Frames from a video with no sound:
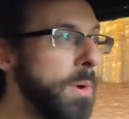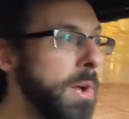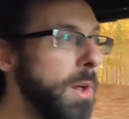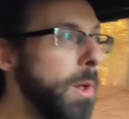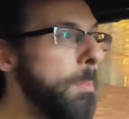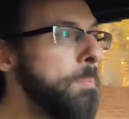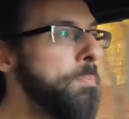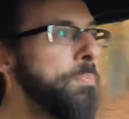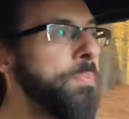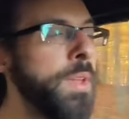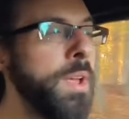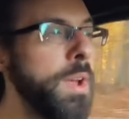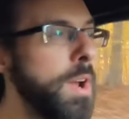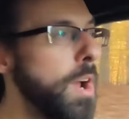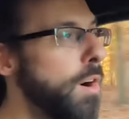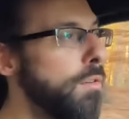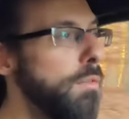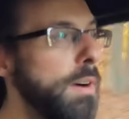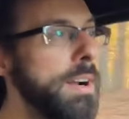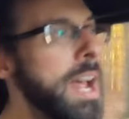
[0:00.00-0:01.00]
wheel.
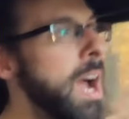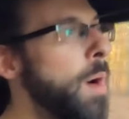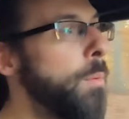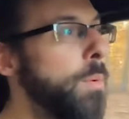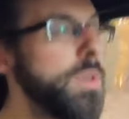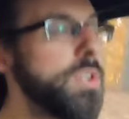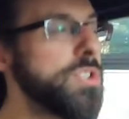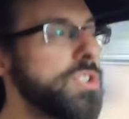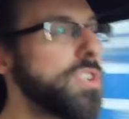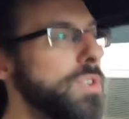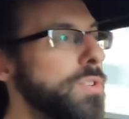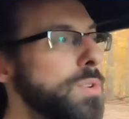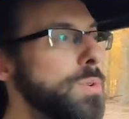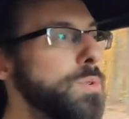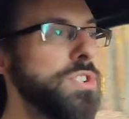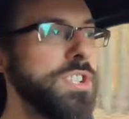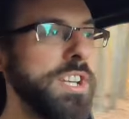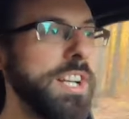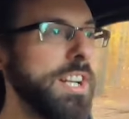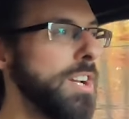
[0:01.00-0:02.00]
Right now we're just
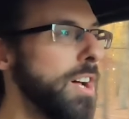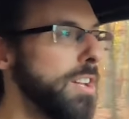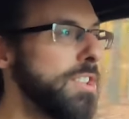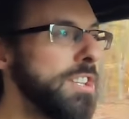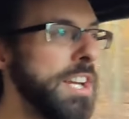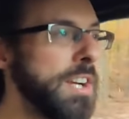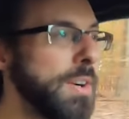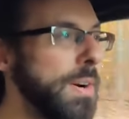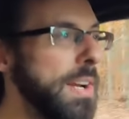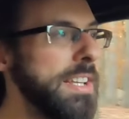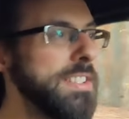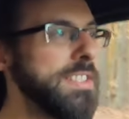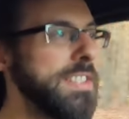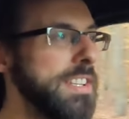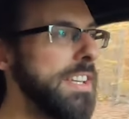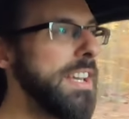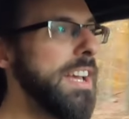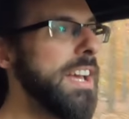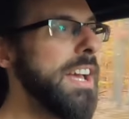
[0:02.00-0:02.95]
cruising, nothing crazy.